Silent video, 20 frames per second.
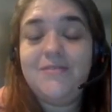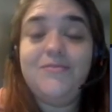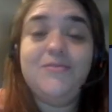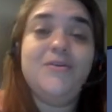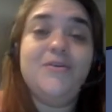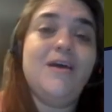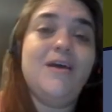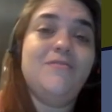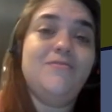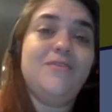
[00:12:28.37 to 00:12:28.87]
If
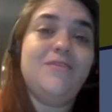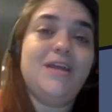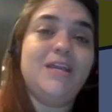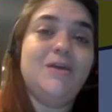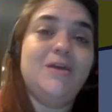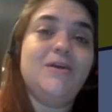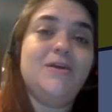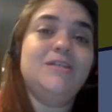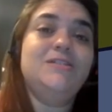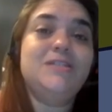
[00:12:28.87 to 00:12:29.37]
you have any
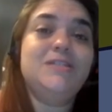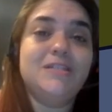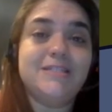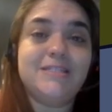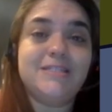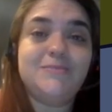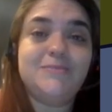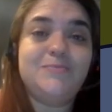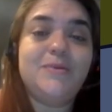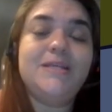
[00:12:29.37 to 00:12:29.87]

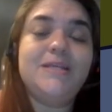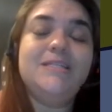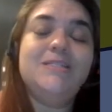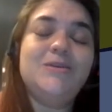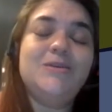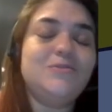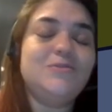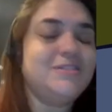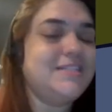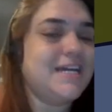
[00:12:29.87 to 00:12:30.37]
questions,
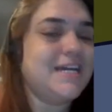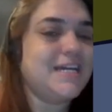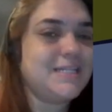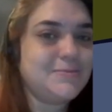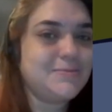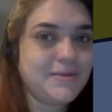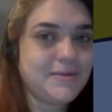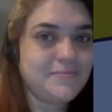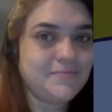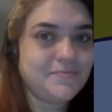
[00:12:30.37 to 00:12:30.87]
please
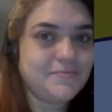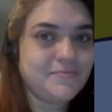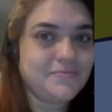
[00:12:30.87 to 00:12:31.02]
contact me.